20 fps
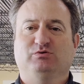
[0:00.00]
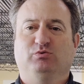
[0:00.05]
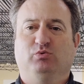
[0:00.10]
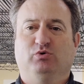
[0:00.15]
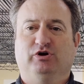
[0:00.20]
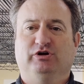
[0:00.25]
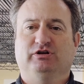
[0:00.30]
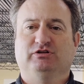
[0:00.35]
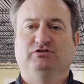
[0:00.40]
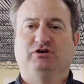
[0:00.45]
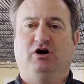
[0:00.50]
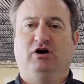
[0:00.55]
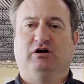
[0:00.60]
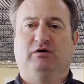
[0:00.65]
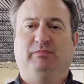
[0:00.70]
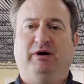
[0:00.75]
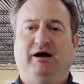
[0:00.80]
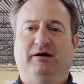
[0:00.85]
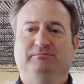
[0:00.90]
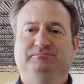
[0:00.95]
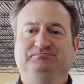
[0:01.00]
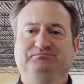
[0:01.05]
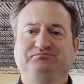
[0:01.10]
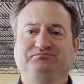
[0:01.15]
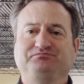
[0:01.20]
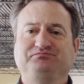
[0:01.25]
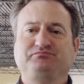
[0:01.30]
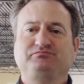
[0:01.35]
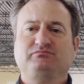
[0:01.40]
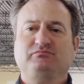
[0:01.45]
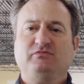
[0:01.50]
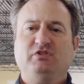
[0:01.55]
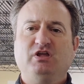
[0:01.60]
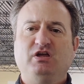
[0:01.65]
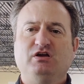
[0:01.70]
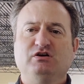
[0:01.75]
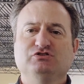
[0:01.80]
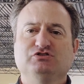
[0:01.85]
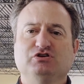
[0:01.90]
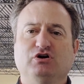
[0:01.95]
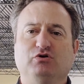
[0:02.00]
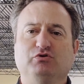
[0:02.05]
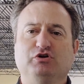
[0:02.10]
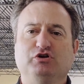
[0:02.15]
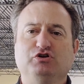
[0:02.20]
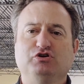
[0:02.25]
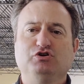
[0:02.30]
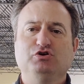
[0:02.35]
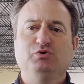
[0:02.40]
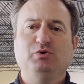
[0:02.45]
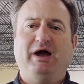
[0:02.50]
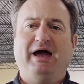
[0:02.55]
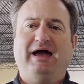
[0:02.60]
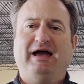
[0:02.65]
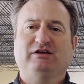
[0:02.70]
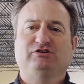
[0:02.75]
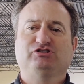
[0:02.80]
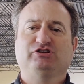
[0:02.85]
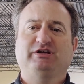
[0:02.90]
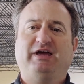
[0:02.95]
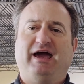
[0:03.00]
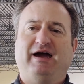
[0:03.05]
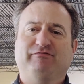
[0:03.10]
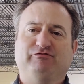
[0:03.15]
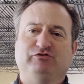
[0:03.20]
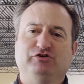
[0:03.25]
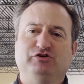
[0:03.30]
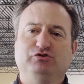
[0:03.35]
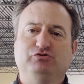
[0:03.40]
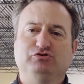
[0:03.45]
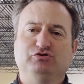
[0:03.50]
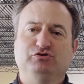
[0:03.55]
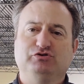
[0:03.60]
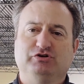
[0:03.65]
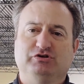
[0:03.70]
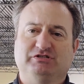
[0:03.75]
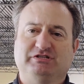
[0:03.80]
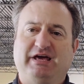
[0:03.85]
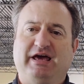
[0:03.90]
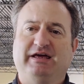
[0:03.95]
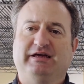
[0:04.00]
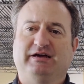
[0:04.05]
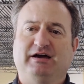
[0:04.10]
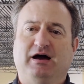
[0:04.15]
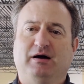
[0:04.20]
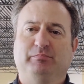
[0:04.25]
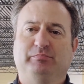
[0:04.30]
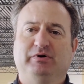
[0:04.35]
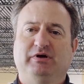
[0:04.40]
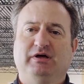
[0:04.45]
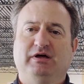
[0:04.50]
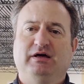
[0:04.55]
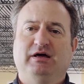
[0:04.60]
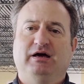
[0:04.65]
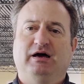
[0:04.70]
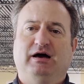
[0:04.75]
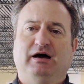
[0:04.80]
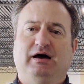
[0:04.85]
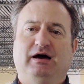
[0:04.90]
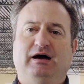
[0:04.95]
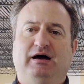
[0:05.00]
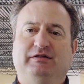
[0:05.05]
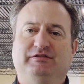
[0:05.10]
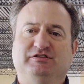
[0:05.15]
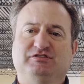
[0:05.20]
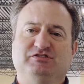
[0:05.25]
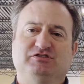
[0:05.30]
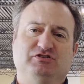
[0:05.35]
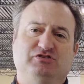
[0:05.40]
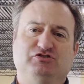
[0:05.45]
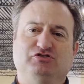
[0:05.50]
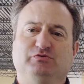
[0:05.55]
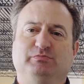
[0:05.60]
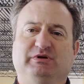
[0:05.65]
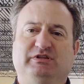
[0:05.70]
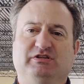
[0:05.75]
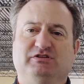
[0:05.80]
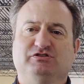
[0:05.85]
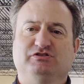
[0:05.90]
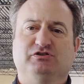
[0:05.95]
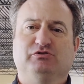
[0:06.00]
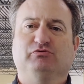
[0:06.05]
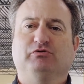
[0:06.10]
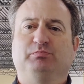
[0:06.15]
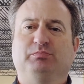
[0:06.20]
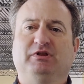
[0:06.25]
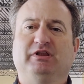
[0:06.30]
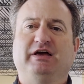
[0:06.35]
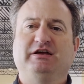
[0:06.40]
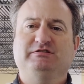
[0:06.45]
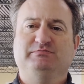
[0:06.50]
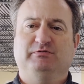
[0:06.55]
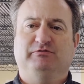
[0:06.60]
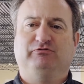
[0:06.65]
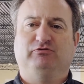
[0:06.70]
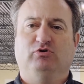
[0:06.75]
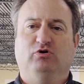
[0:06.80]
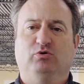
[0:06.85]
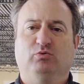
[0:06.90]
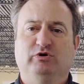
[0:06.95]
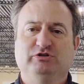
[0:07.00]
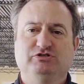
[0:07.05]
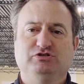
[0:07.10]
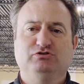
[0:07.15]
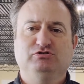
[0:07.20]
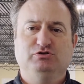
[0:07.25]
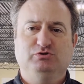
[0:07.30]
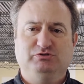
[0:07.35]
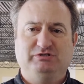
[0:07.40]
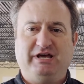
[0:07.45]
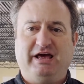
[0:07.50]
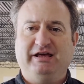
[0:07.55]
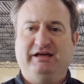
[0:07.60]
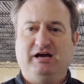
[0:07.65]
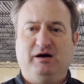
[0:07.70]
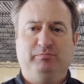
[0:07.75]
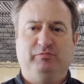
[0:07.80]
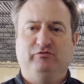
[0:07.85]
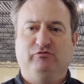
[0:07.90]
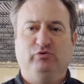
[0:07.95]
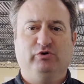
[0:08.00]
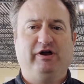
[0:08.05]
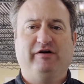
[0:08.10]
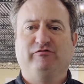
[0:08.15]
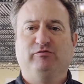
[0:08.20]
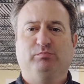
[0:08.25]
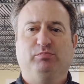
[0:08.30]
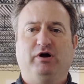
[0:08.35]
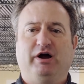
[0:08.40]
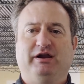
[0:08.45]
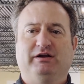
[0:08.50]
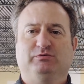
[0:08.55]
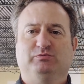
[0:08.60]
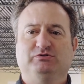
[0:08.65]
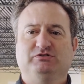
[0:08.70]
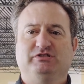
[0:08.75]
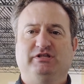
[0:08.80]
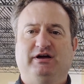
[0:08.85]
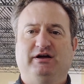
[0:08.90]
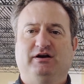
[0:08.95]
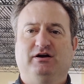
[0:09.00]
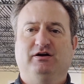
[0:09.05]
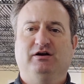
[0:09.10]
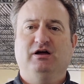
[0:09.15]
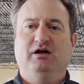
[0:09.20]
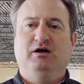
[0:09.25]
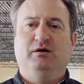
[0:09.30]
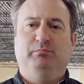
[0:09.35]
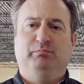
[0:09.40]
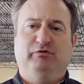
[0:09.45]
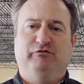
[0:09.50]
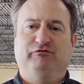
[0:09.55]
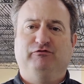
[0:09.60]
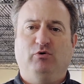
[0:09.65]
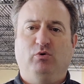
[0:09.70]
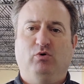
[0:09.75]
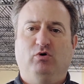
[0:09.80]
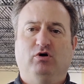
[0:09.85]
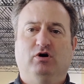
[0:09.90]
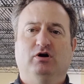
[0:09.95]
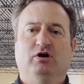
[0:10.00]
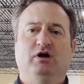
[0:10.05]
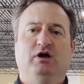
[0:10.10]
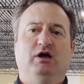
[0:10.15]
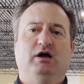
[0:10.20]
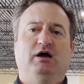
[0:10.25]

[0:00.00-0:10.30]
what we're going to talk about. So you actually, after you do your take-up, this is assuming this is a replacement floor. Once you do take-up of whatever product was there before,